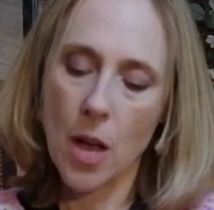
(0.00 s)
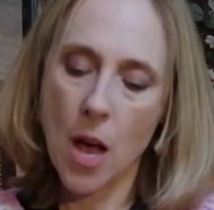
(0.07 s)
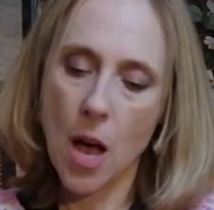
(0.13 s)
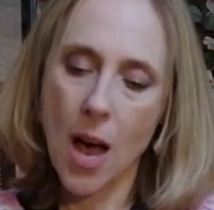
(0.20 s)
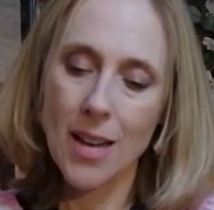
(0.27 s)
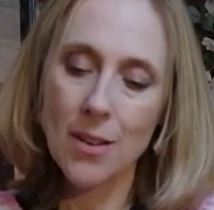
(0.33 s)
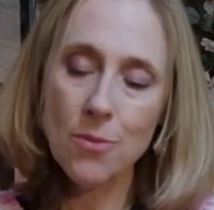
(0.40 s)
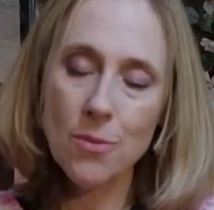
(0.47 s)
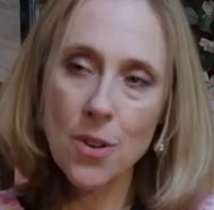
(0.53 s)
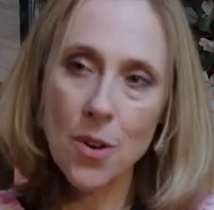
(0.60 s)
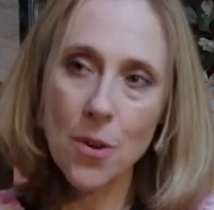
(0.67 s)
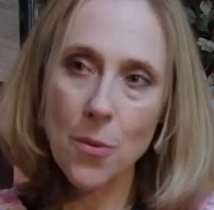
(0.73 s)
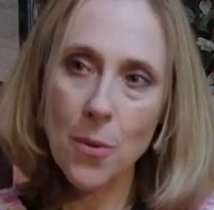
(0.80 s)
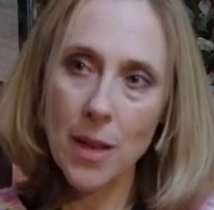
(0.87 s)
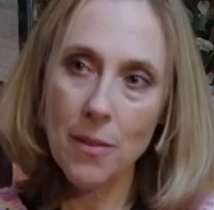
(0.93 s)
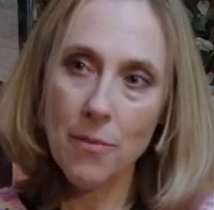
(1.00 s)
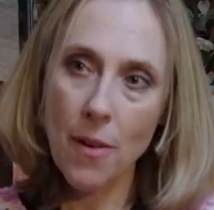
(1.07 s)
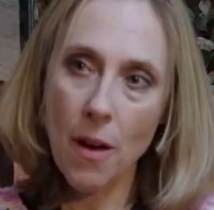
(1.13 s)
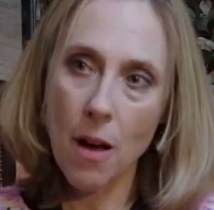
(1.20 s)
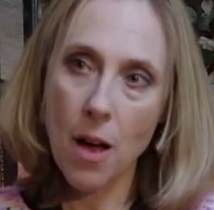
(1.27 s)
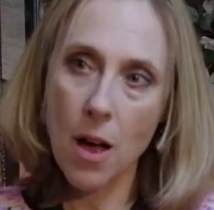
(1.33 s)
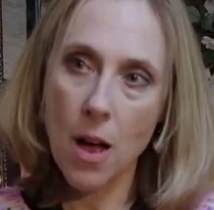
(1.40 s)
I don't know if,
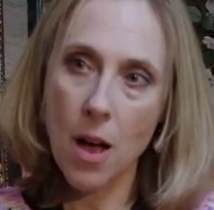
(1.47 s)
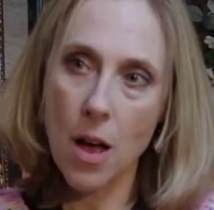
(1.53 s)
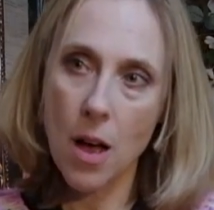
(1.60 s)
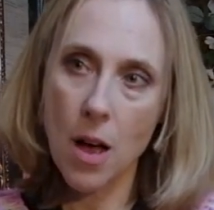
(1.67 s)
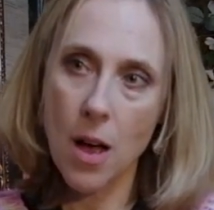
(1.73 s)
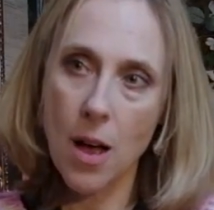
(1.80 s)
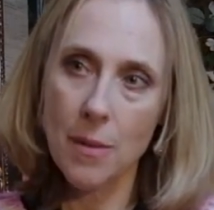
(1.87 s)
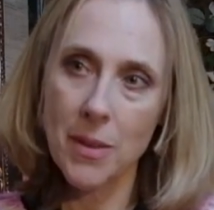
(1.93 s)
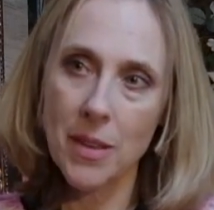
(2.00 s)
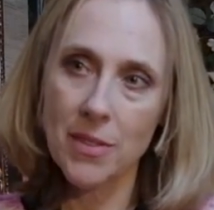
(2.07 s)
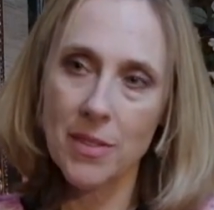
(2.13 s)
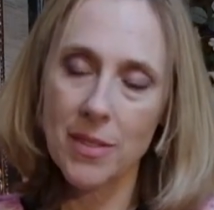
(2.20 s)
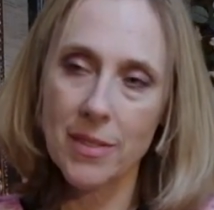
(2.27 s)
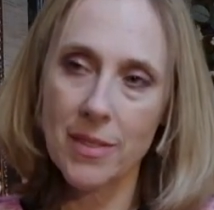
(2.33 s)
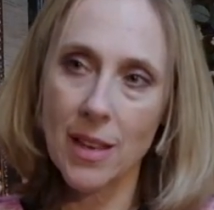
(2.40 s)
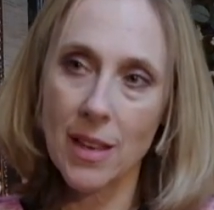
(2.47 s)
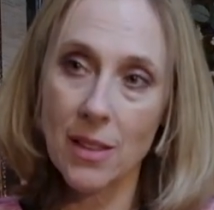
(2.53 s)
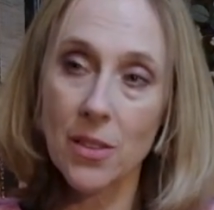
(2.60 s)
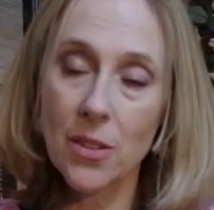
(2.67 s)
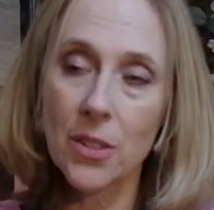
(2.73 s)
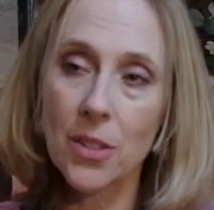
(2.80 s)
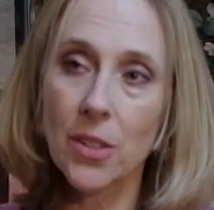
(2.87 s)
I mean, they
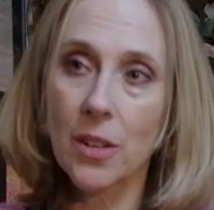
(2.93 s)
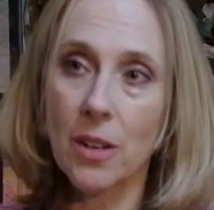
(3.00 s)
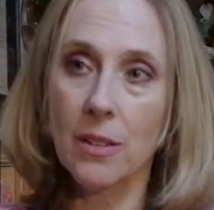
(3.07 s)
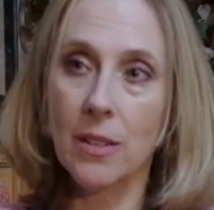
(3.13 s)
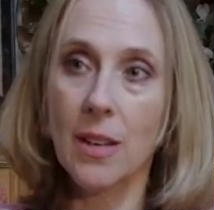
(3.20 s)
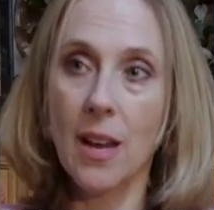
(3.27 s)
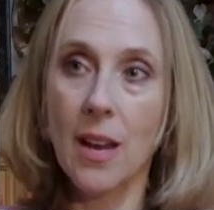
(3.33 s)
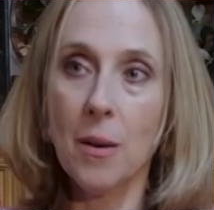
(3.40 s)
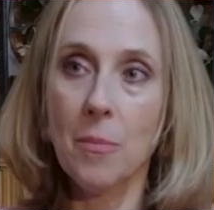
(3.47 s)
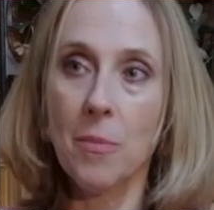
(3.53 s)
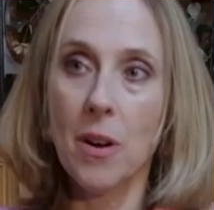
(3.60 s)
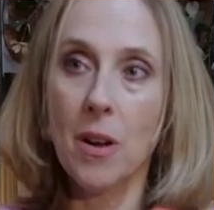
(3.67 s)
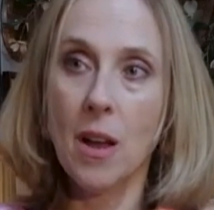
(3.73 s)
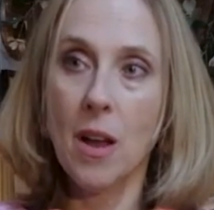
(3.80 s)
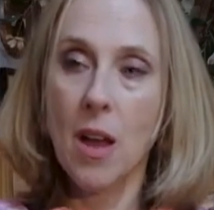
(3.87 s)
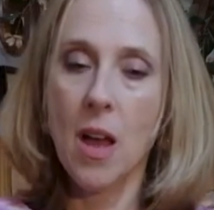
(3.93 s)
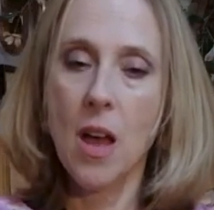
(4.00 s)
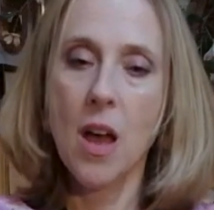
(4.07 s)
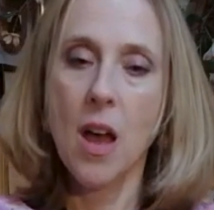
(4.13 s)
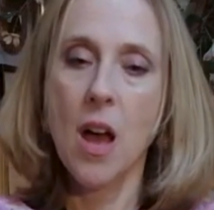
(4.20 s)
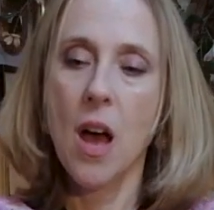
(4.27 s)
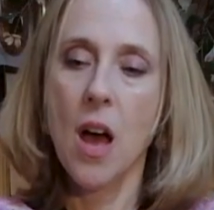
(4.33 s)
look good on camera.
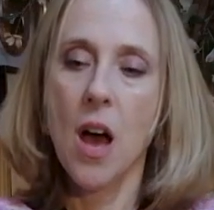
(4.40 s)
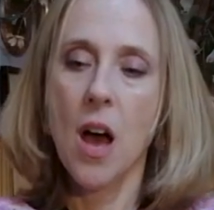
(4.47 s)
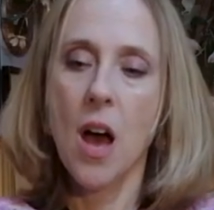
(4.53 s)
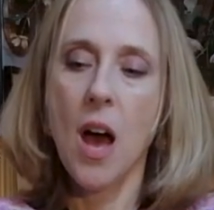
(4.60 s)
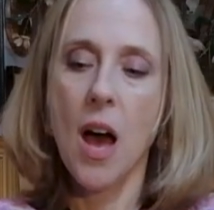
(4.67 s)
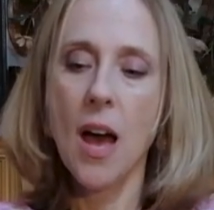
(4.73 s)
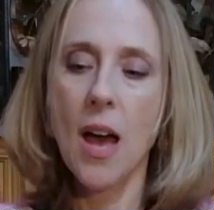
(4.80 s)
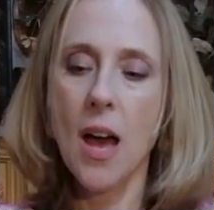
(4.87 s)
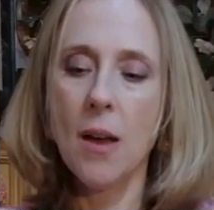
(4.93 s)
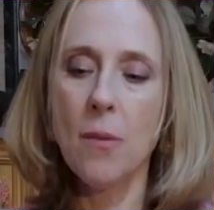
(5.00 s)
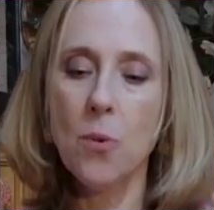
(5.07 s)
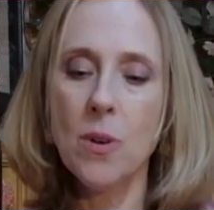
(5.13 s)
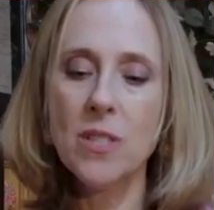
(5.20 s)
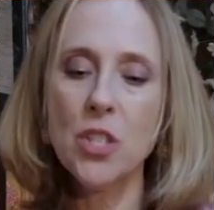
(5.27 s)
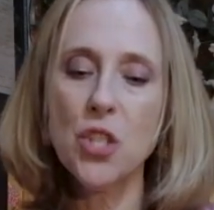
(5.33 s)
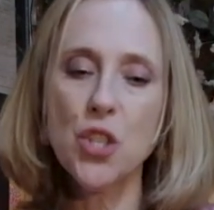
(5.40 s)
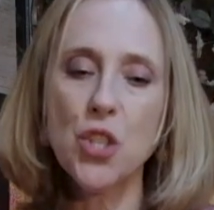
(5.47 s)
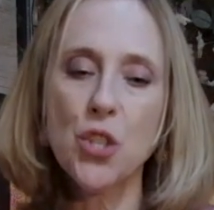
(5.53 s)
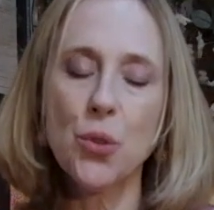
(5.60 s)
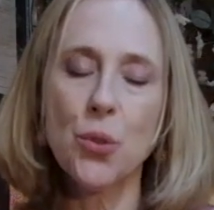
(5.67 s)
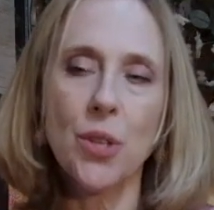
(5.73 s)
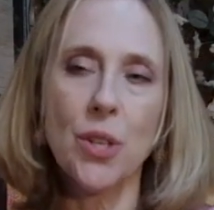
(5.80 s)
I wasn't
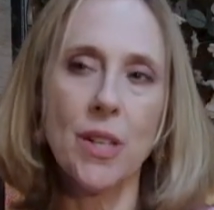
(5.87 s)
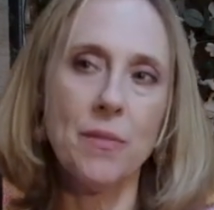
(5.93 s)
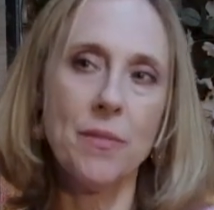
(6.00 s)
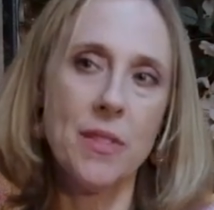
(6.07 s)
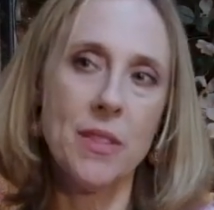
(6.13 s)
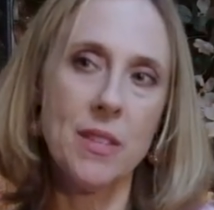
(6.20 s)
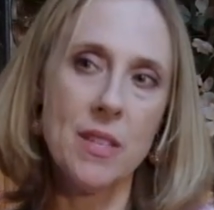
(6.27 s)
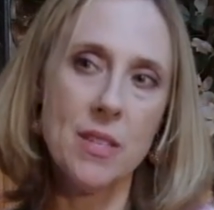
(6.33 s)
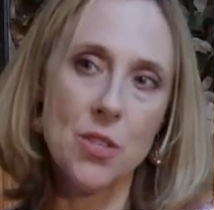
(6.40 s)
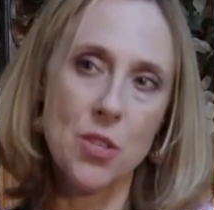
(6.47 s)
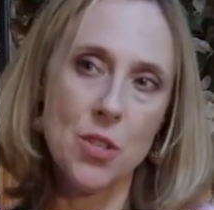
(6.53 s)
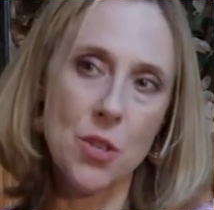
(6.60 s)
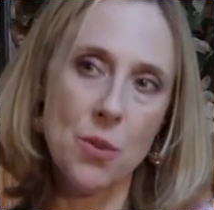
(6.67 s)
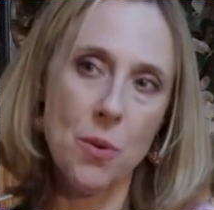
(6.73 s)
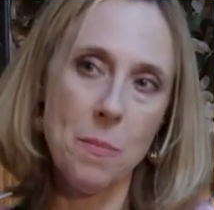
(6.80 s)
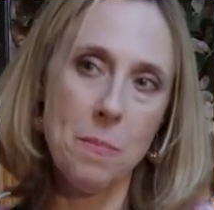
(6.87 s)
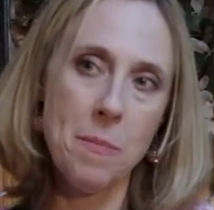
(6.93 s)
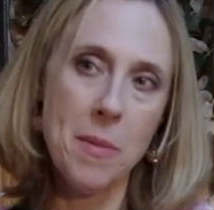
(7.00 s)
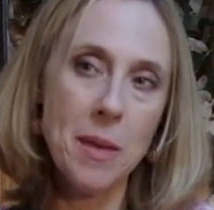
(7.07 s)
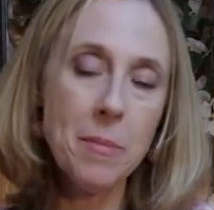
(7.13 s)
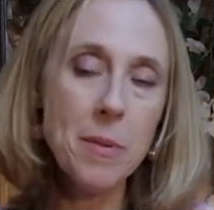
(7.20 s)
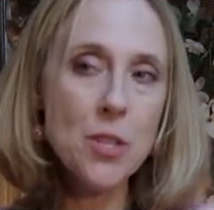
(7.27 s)
sure if these two are
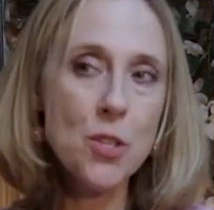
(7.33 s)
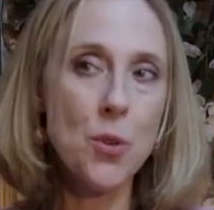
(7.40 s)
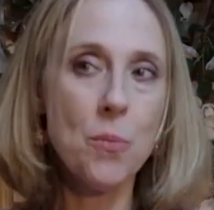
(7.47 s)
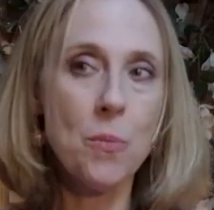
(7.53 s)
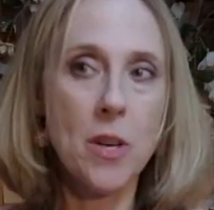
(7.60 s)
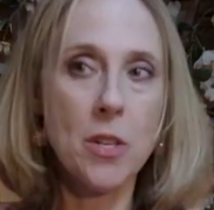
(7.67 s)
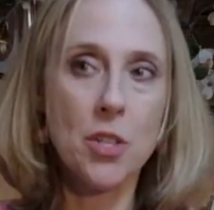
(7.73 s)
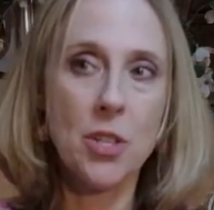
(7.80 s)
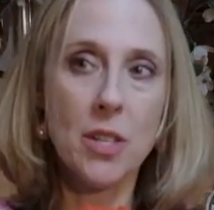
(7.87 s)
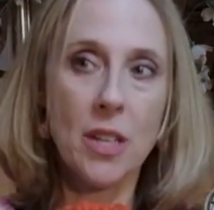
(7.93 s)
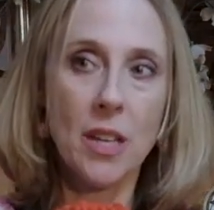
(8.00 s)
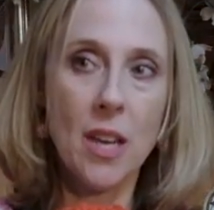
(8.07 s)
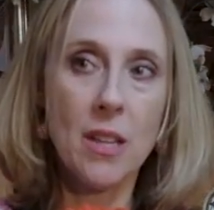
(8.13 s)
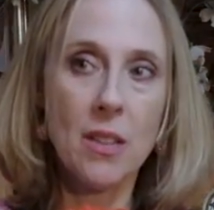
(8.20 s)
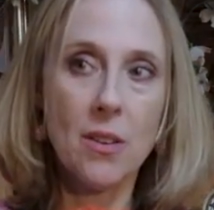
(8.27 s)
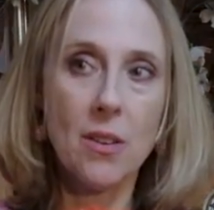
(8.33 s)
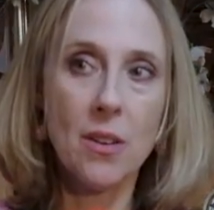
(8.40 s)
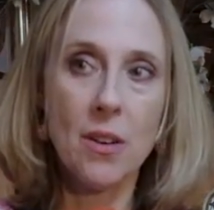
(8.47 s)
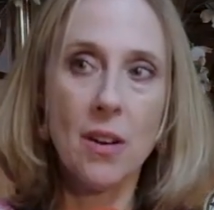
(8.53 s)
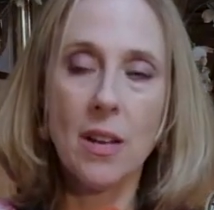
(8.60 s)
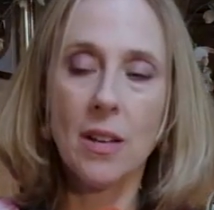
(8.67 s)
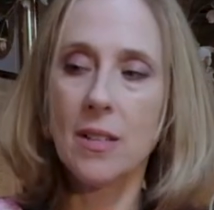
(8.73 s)
maybe too much
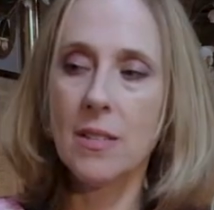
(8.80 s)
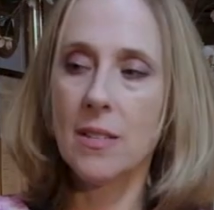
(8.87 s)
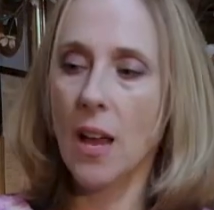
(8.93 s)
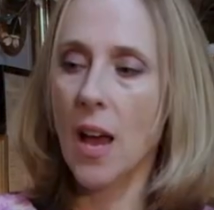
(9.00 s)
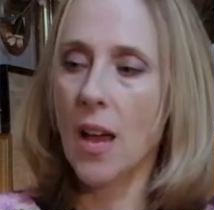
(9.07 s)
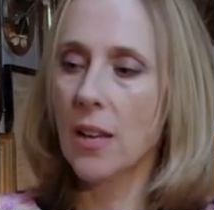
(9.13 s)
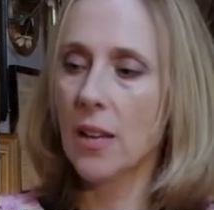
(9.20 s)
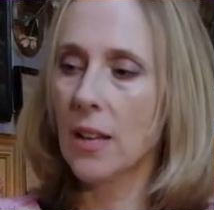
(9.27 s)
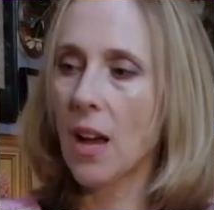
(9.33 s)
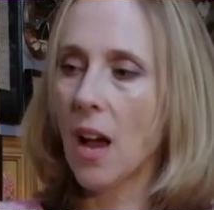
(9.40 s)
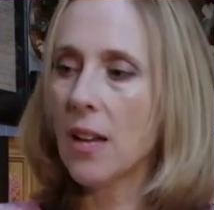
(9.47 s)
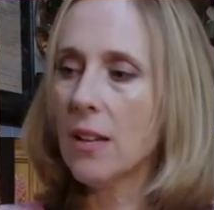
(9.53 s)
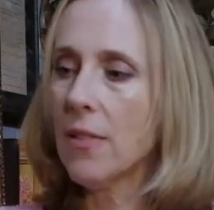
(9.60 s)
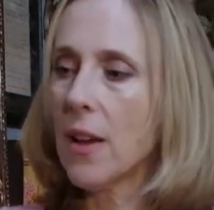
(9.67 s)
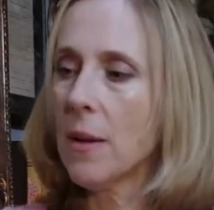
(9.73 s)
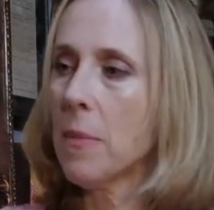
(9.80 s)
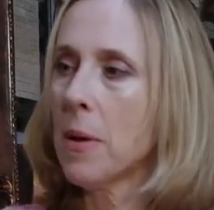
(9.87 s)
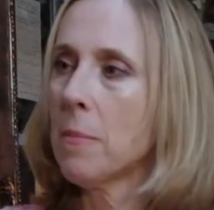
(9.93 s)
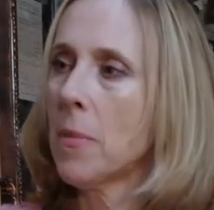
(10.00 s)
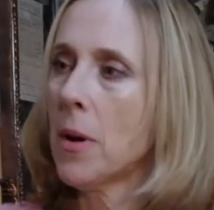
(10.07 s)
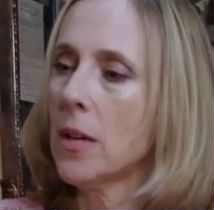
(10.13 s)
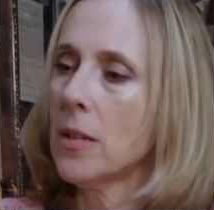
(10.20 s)
together, because I kind of had my
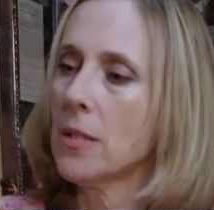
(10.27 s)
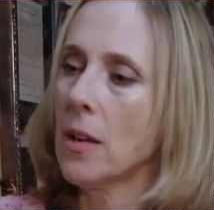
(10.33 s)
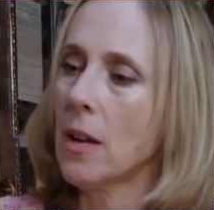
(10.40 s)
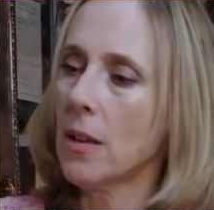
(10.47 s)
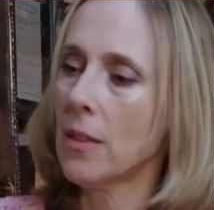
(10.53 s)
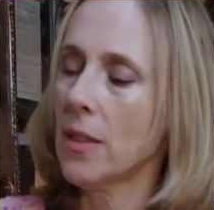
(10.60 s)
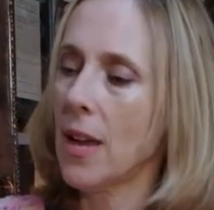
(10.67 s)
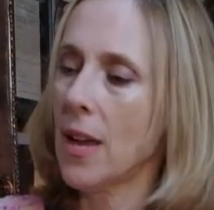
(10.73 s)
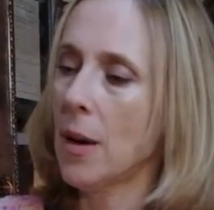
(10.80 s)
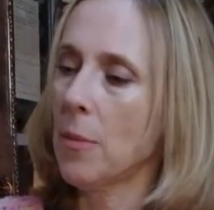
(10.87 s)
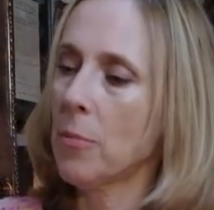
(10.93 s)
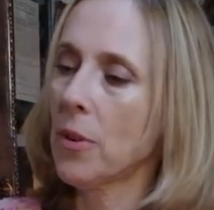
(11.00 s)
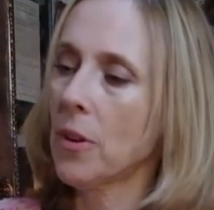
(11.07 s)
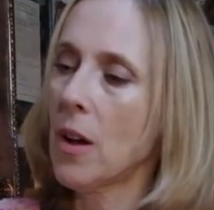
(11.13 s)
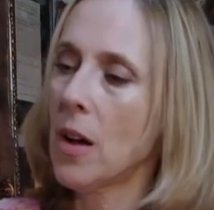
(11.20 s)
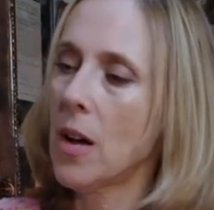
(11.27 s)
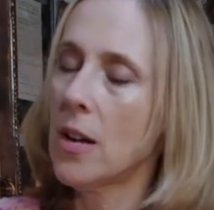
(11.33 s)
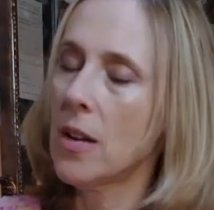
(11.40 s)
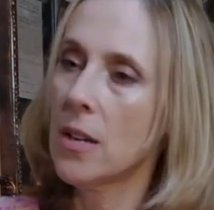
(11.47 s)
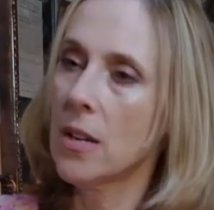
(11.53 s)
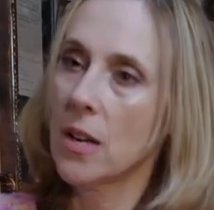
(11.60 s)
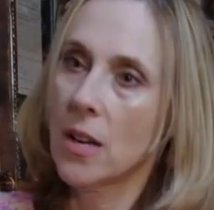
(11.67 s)
mind on the
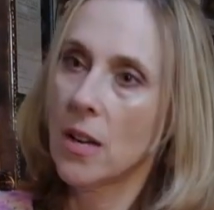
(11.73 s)
apricot,